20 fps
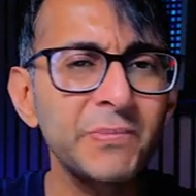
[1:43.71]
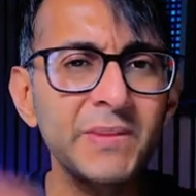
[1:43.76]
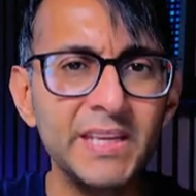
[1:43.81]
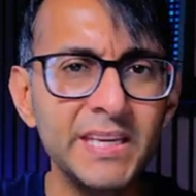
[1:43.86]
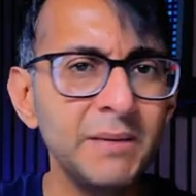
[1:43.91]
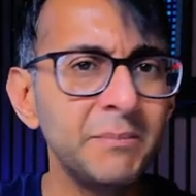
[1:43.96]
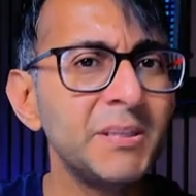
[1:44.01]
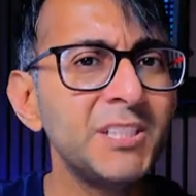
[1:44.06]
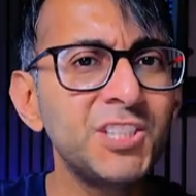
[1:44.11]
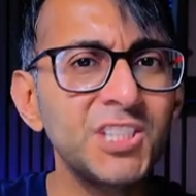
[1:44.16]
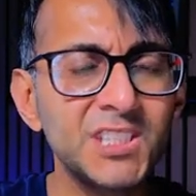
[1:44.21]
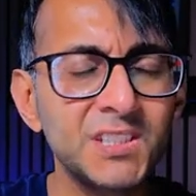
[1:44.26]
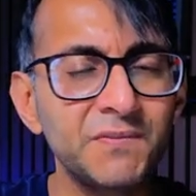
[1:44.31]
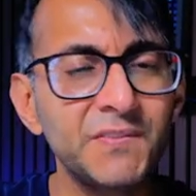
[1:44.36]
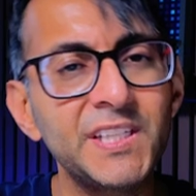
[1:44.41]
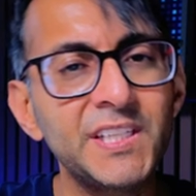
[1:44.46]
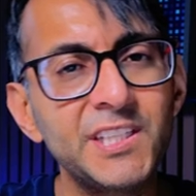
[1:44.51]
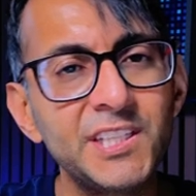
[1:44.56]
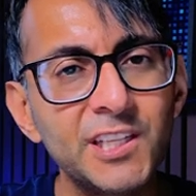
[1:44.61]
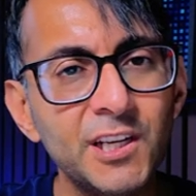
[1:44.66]
images,
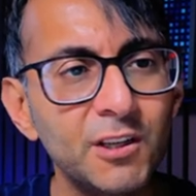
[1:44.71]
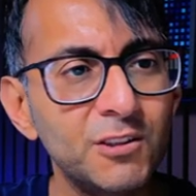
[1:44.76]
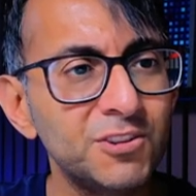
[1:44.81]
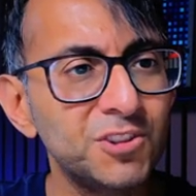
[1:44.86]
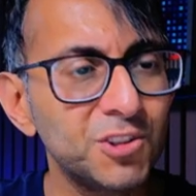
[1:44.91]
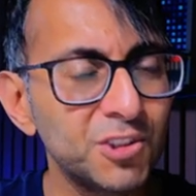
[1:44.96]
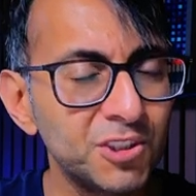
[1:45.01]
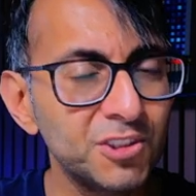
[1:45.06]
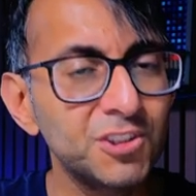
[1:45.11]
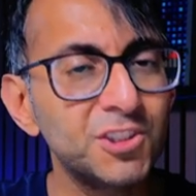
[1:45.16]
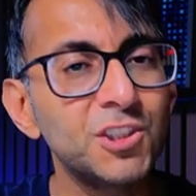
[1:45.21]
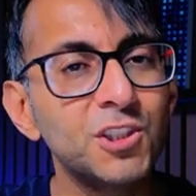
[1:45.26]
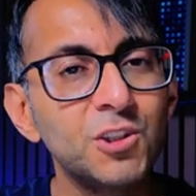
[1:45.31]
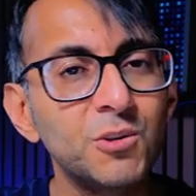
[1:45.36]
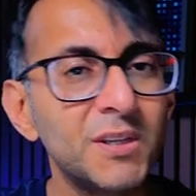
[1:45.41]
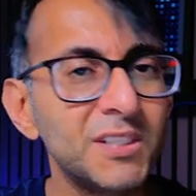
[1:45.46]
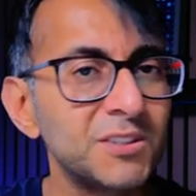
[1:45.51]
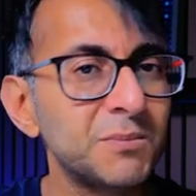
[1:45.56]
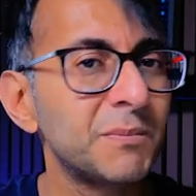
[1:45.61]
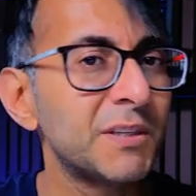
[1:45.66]
videos. You can do
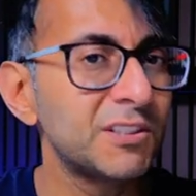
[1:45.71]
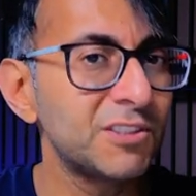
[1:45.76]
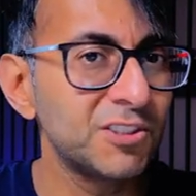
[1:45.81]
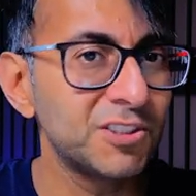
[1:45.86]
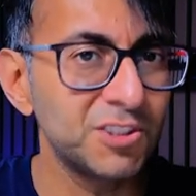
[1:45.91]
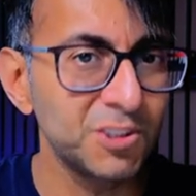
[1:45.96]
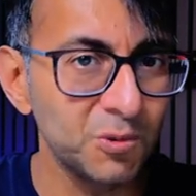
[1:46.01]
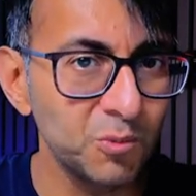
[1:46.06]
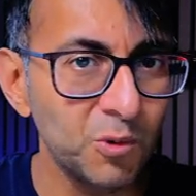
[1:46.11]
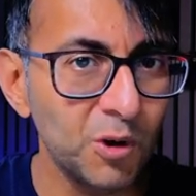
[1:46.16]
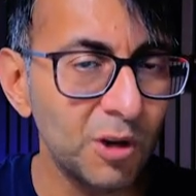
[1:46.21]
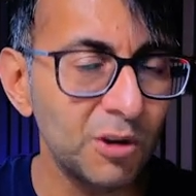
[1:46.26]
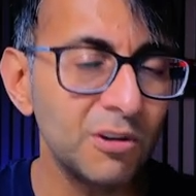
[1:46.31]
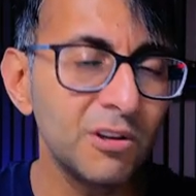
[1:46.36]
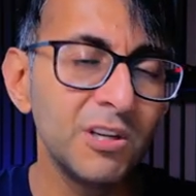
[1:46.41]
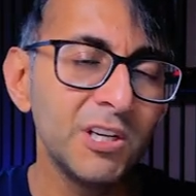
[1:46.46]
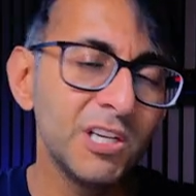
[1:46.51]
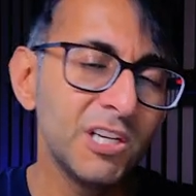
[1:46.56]
as much as you want.